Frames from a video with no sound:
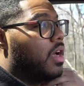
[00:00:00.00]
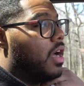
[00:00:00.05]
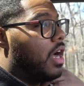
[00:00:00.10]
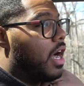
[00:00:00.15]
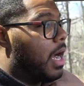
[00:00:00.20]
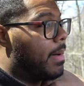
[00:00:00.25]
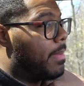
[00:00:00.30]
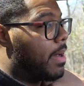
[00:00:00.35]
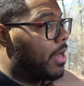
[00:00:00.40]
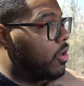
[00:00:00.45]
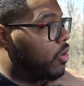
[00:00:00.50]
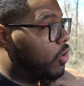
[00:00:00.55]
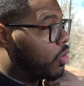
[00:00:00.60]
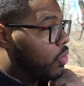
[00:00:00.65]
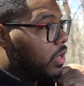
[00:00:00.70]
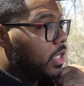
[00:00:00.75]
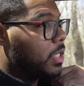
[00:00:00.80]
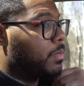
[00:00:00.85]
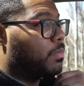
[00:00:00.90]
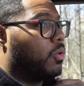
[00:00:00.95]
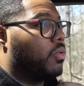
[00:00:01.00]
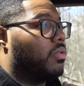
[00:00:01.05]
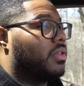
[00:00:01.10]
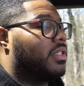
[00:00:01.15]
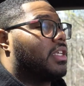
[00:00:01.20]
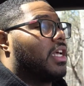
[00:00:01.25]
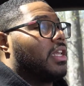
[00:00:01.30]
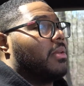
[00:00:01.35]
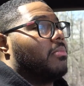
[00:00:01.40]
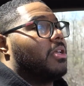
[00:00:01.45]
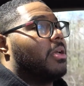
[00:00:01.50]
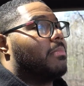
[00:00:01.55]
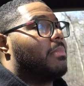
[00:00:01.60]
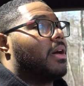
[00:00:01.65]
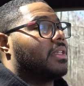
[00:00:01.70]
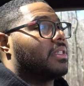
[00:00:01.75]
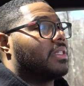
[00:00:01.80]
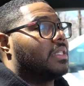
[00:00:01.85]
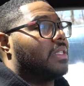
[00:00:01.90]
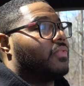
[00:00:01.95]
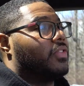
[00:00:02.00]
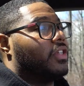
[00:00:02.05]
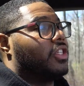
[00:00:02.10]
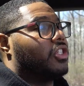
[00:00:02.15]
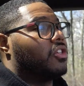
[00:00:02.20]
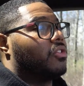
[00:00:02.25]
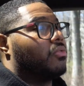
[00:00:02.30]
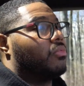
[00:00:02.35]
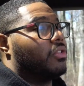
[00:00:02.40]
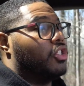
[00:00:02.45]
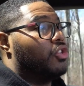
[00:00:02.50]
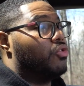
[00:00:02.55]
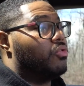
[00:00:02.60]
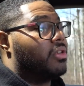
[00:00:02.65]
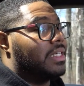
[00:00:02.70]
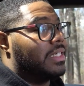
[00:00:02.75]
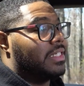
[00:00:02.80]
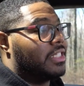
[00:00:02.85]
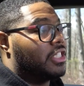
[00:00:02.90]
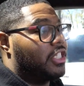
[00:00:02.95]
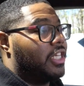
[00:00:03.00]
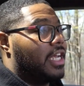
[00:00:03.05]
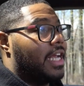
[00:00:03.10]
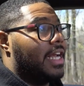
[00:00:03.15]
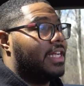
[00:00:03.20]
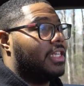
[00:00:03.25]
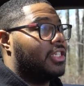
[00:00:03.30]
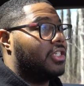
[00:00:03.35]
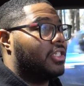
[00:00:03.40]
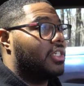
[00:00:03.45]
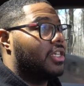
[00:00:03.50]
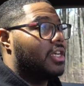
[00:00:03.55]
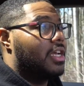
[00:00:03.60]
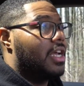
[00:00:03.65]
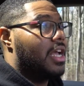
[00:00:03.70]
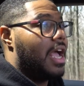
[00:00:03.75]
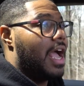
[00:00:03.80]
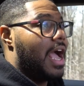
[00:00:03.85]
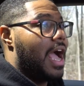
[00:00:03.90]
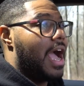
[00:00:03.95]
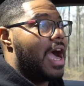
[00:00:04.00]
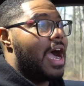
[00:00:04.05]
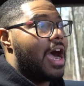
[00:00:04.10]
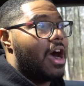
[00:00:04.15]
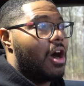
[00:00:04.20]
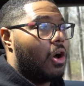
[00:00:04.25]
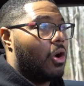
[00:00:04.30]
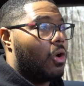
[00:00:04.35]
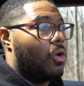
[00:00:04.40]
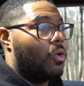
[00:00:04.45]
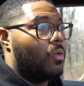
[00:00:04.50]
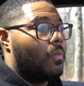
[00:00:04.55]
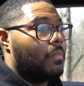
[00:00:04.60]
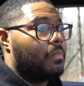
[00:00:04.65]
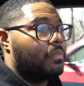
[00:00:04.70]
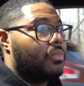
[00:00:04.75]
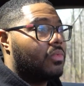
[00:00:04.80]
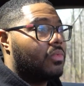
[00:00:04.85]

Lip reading: I know Quickspool was telling me about this feature when you can change how,